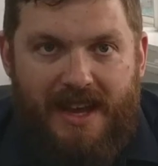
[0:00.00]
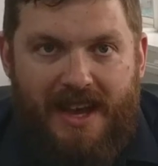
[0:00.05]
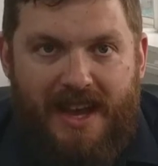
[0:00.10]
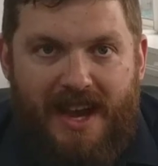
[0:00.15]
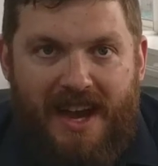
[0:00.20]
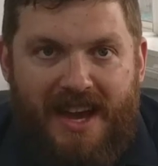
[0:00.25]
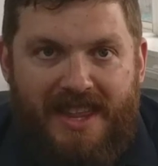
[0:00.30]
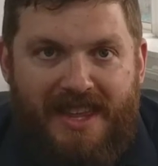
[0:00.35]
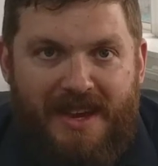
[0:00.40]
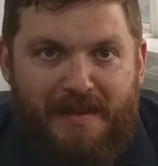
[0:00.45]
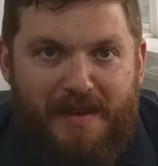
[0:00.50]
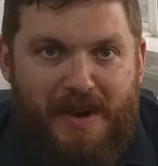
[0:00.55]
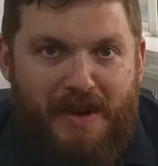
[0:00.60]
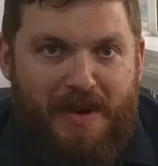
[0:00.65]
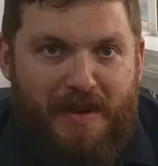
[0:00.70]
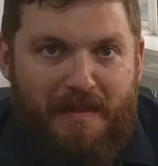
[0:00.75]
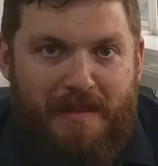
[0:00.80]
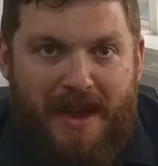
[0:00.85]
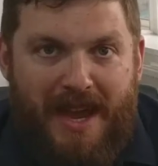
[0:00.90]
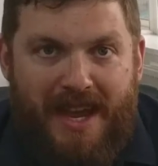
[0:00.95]
Hi there,
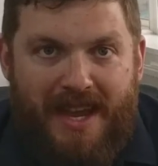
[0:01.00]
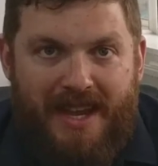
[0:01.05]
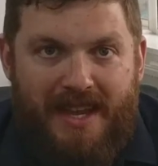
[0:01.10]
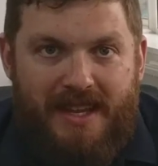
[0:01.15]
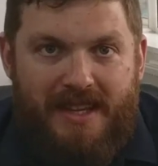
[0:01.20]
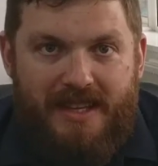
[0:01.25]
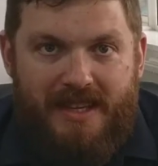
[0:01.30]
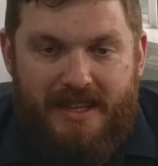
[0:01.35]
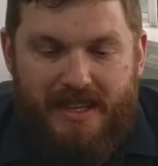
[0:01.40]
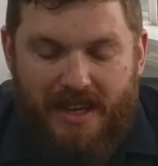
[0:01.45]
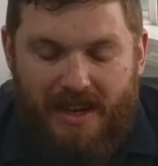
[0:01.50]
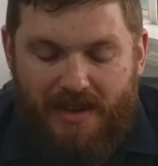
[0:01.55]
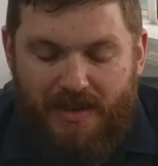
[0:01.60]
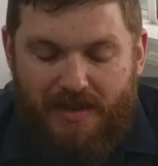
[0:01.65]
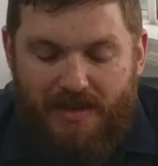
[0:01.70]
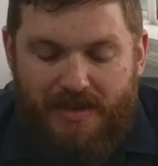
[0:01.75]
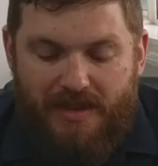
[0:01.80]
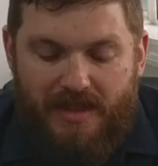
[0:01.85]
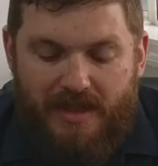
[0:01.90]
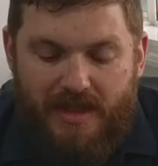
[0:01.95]
welcome back.
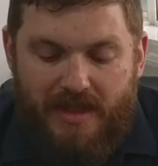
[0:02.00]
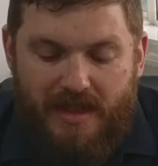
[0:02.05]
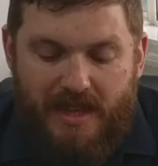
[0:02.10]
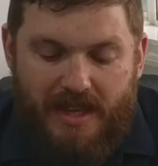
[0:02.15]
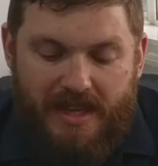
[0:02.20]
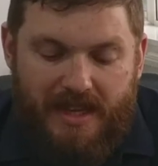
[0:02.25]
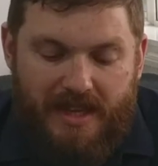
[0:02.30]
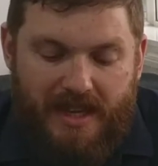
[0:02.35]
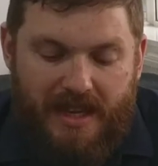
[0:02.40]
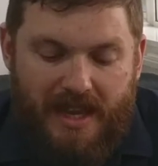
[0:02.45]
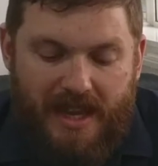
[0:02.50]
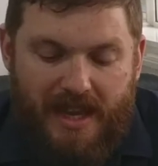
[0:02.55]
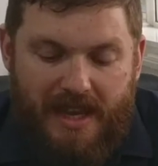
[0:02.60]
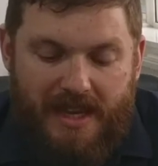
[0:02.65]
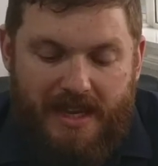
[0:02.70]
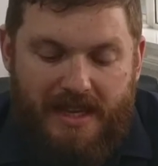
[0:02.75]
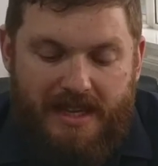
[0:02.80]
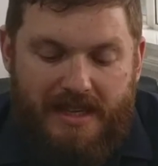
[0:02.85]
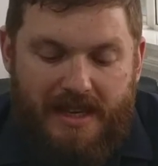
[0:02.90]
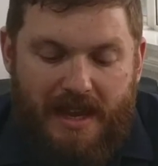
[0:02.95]
So this
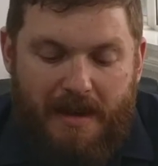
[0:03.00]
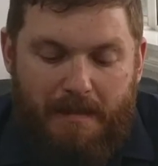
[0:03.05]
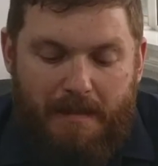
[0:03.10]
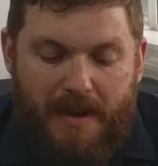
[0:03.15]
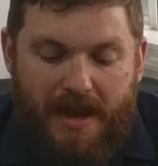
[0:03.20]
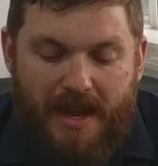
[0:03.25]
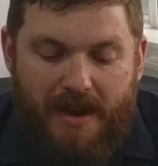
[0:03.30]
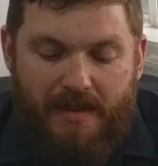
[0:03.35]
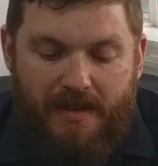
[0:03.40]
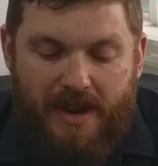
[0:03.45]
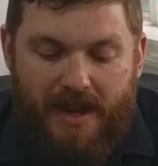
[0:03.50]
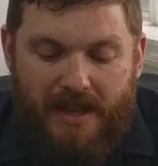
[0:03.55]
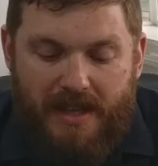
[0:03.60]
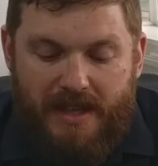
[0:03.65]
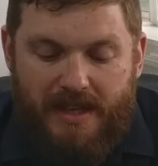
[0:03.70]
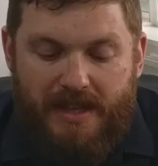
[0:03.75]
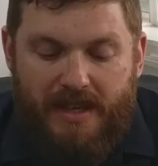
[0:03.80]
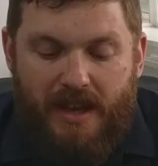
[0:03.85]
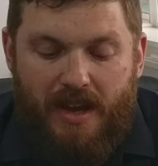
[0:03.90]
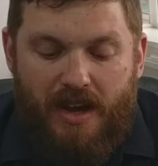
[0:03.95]
is a bearing,
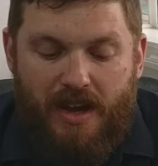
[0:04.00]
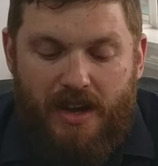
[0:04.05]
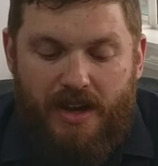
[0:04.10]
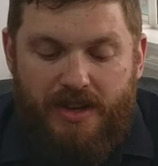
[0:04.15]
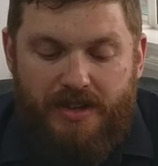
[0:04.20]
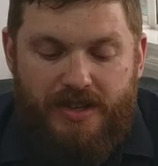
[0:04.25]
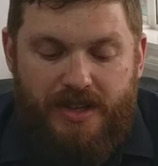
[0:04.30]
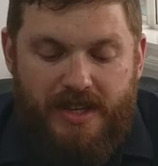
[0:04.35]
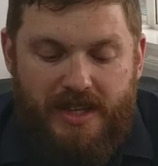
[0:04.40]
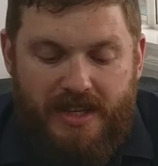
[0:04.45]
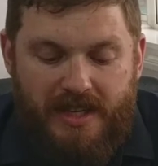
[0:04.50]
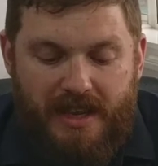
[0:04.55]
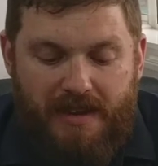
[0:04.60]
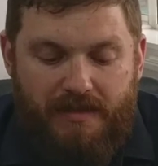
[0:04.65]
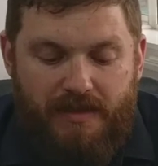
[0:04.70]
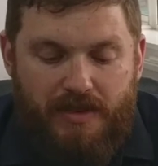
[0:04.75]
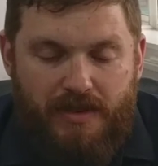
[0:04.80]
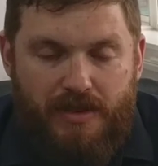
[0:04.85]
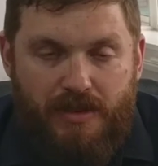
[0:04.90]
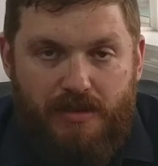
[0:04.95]
this
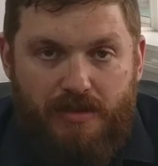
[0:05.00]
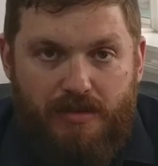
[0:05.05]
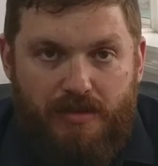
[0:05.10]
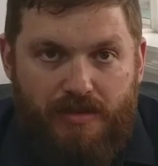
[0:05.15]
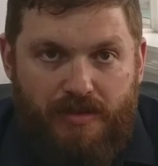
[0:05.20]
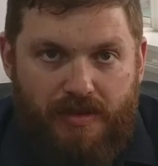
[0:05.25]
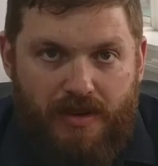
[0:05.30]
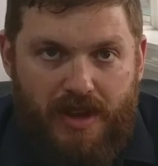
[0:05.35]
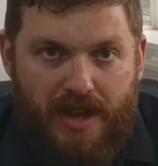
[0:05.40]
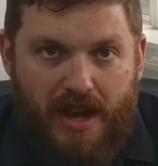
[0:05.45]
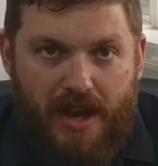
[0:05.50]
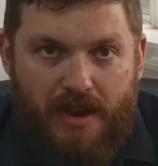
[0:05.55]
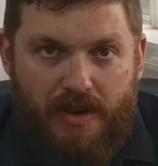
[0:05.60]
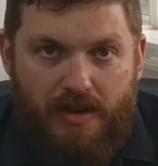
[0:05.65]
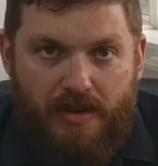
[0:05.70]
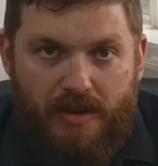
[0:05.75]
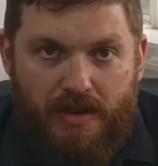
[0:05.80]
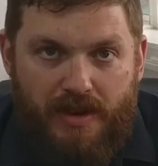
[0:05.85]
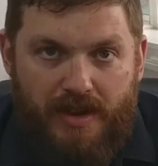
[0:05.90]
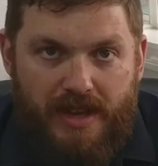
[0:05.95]

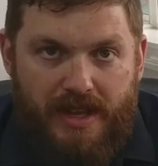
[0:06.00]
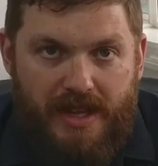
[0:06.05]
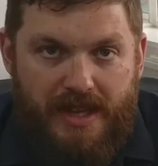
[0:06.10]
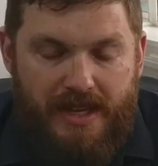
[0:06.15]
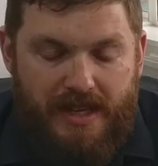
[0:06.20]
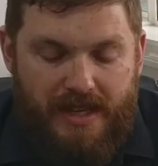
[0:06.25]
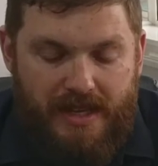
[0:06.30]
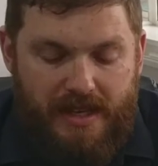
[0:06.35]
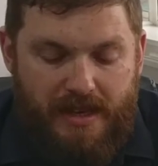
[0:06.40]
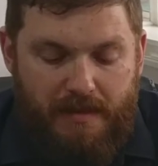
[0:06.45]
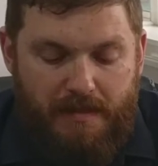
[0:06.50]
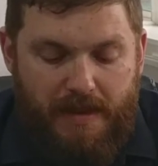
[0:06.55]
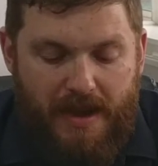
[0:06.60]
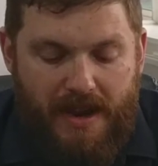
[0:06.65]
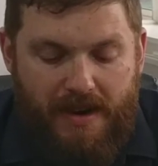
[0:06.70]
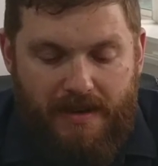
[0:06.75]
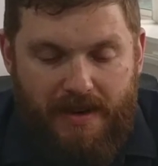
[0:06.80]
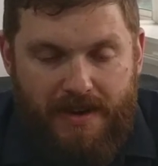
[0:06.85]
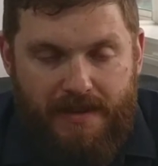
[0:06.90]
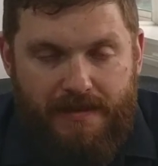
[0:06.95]
RG7230. It's the
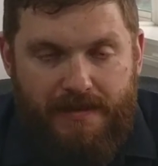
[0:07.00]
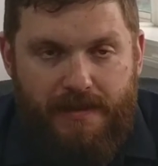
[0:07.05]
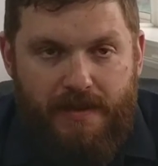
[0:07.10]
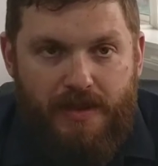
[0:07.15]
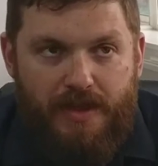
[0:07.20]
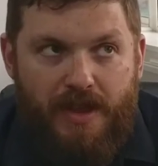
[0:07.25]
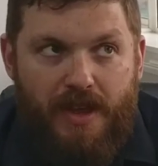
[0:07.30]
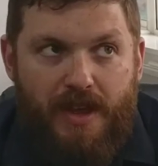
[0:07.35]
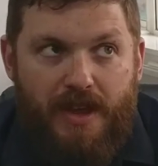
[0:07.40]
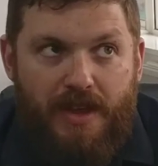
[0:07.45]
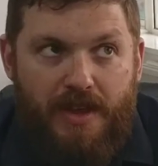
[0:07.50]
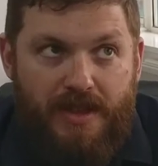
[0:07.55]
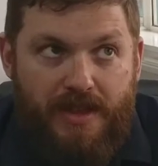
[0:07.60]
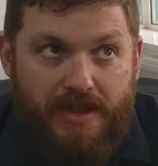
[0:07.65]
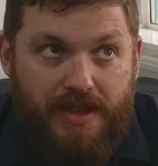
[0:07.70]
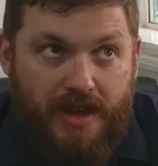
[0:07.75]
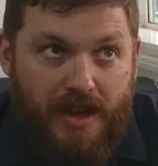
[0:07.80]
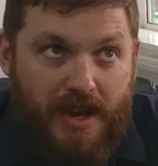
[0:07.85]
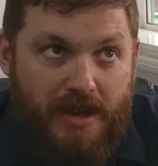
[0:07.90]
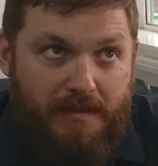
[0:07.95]
bearing for the
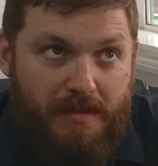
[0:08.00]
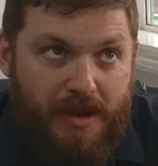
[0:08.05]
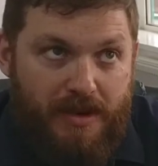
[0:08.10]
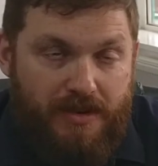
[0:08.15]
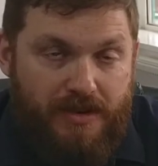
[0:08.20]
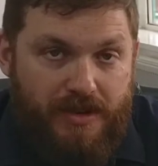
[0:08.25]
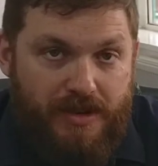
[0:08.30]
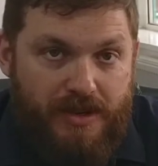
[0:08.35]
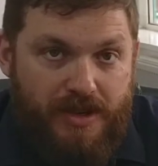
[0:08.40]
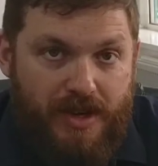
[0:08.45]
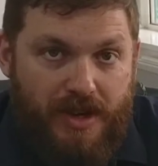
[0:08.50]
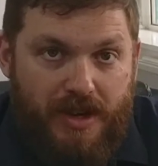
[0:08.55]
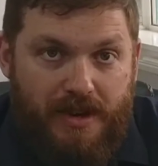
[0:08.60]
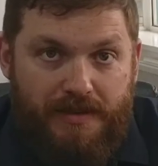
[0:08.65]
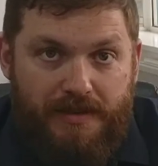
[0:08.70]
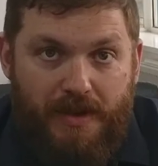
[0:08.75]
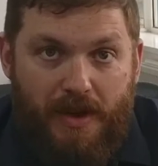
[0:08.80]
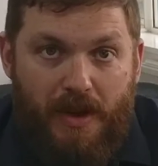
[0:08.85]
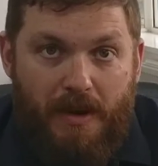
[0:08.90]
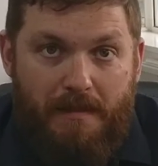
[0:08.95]
third motion
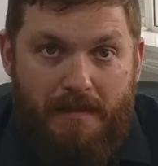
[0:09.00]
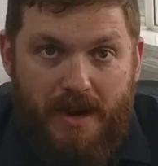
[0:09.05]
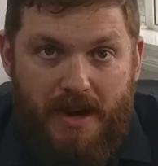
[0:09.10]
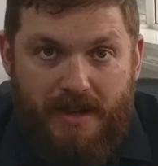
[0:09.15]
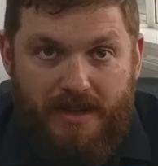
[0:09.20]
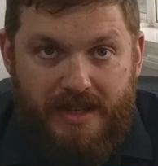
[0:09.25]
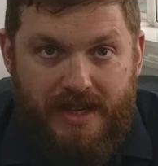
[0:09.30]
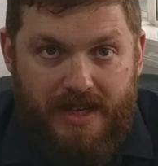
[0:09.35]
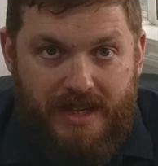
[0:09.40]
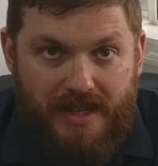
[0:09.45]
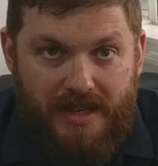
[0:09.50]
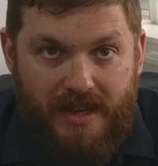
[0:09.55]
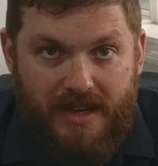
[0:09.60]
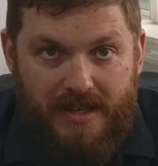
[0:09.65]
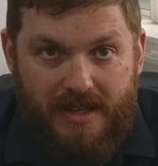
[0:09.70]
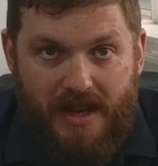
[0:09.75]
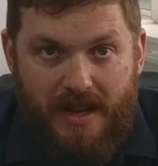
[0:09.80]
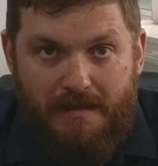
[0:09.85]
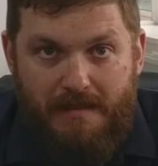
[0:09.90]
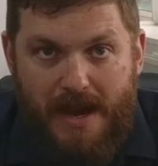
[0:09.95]
shaft on Mark 6 and
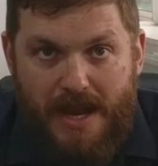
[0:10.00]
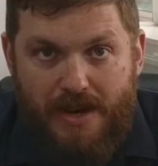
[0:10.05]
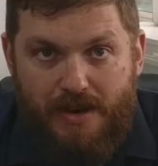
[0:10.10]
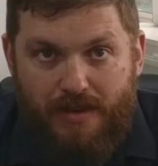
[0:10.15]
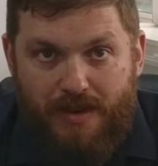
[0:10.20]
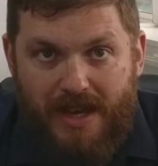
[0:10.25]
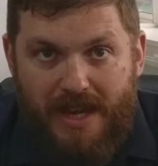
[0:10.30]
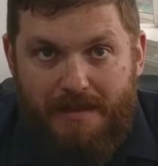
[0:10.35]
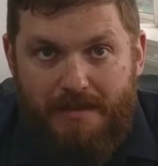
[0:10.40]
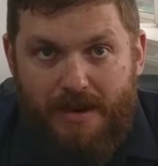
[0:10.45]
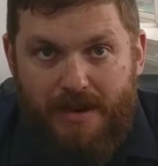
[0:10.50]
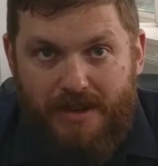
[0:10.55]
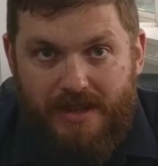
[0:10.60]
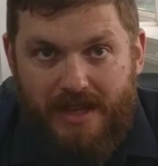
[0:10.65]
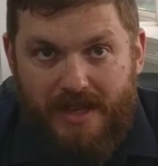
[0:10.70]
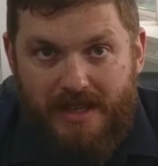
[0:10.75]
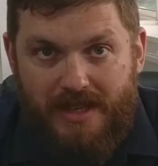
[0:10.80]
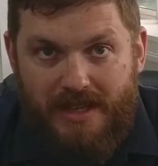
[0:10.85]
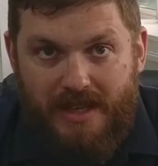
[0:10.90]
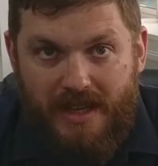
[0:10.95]
R-type manual
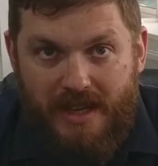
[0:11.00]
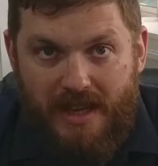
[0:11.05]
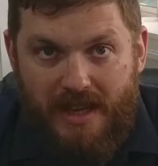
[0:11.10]
gearboxes.